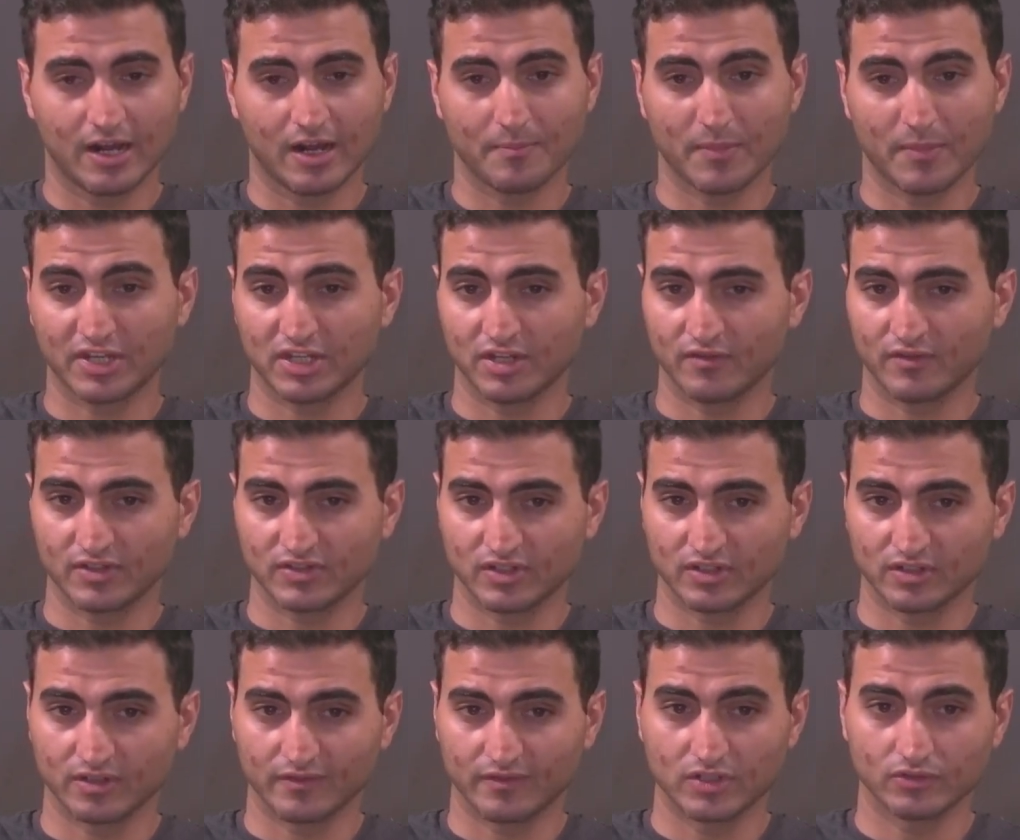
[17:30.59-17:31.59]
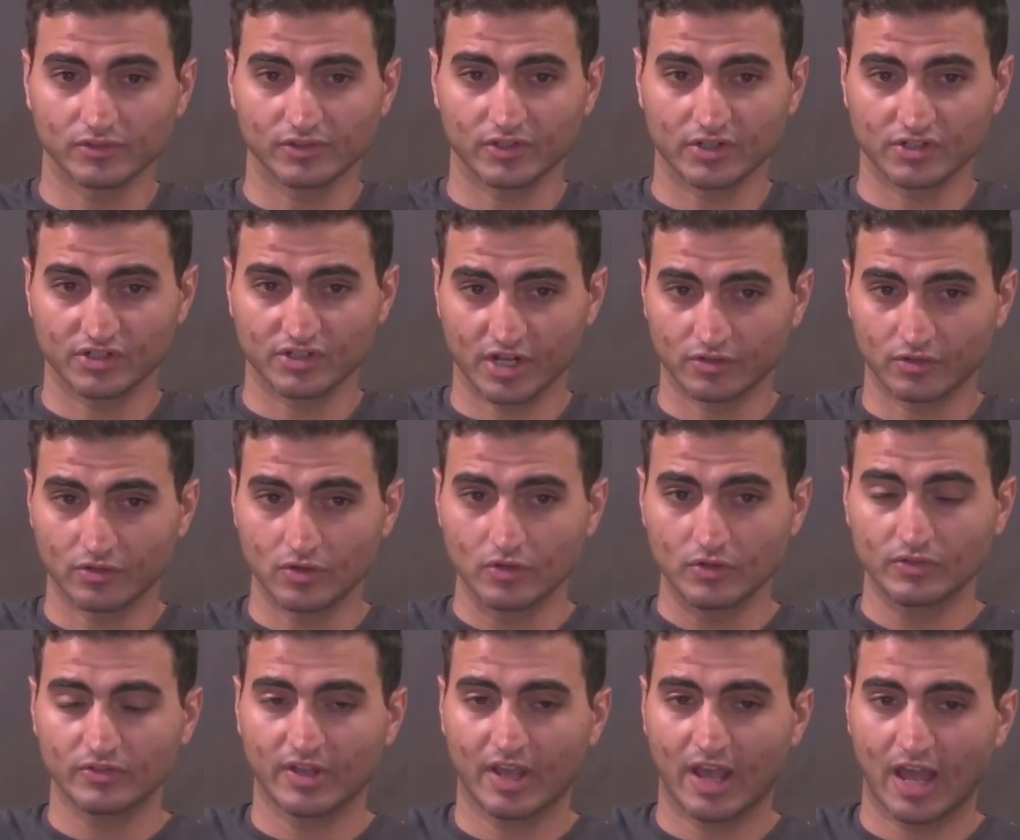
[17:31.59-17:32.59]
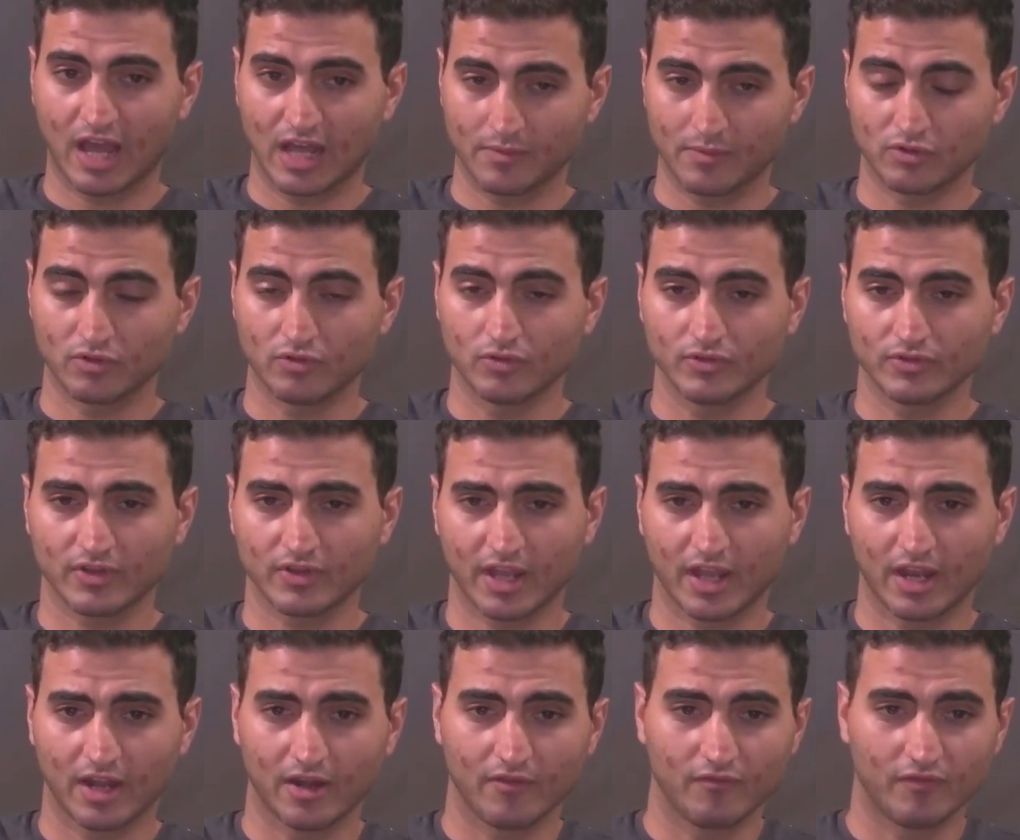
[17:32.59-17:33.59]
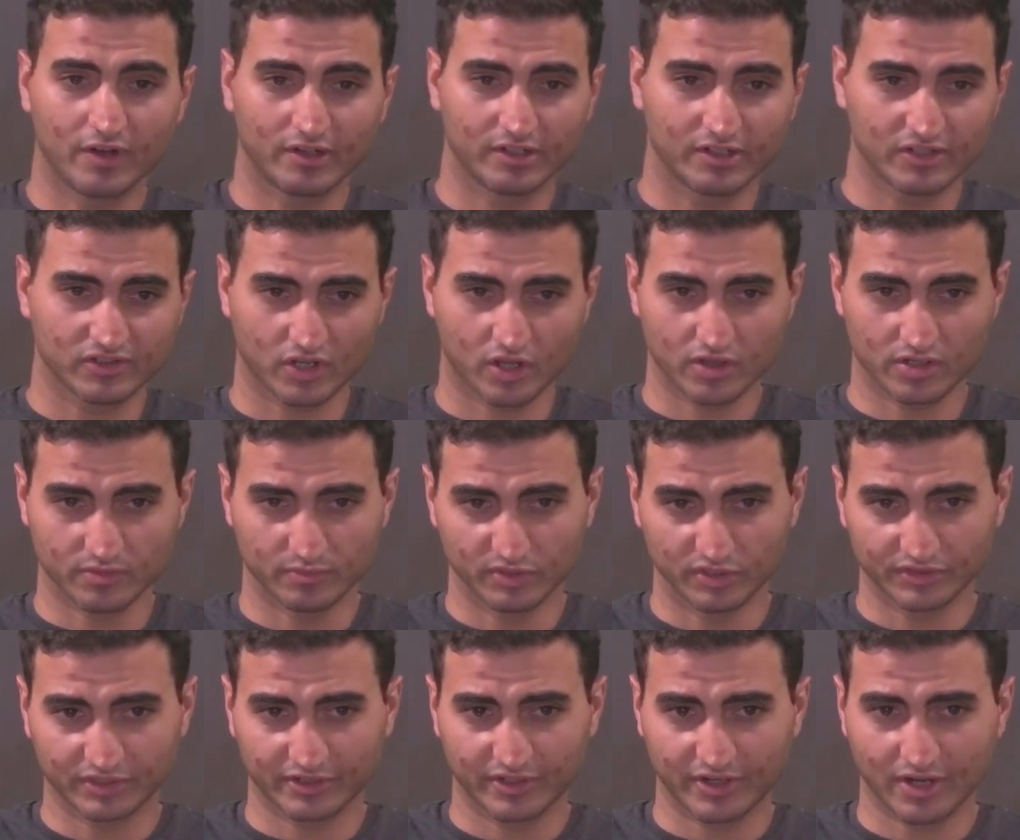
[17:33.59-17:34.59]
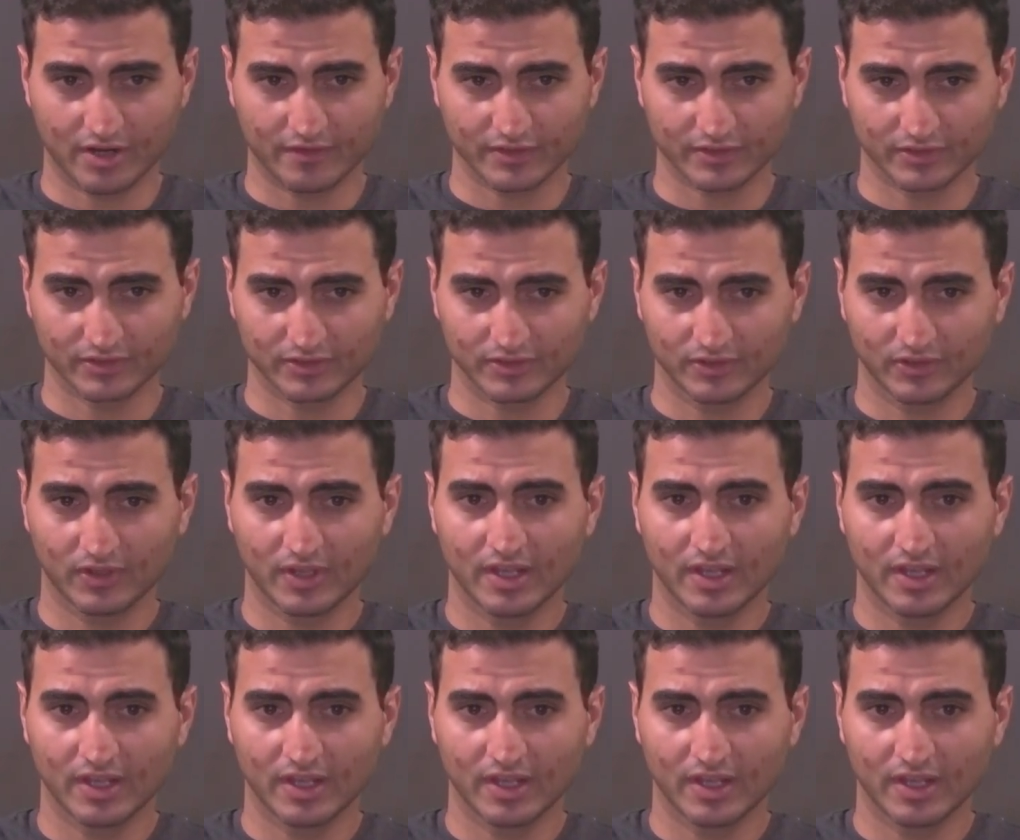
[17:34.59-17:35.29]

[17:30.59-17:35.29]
Many of these individuals are generals, admirals, and various other military officers.